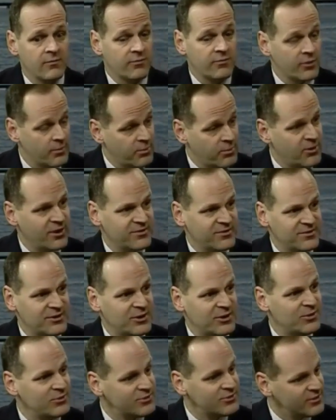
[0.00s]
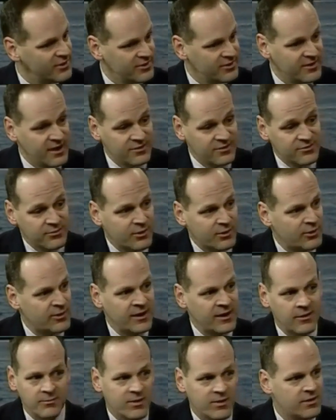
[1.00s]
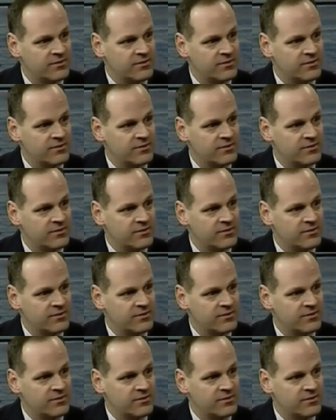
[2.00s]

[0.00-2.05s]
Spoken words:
for the prosecution that that's thrown out,